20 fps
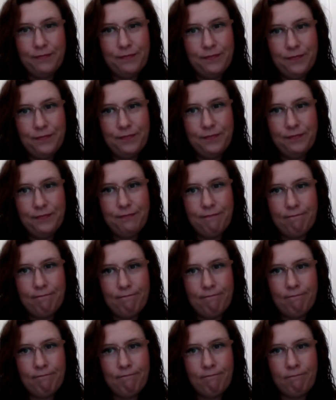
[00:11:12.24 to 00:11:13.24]
Cool.
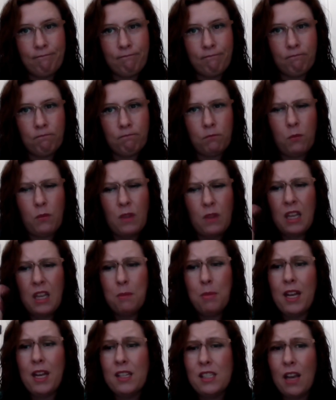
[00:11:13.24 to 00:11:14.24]

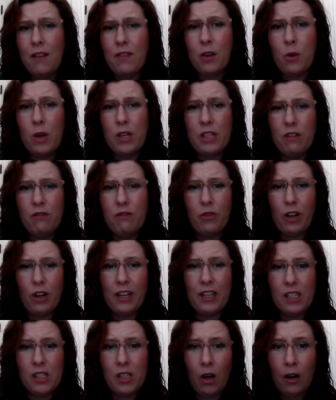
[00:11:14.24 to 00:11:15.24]
Anybody else have a question before I
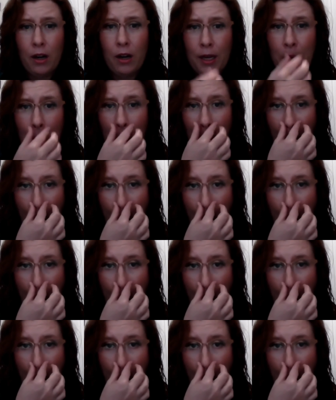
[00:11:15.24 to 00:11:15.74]
get started?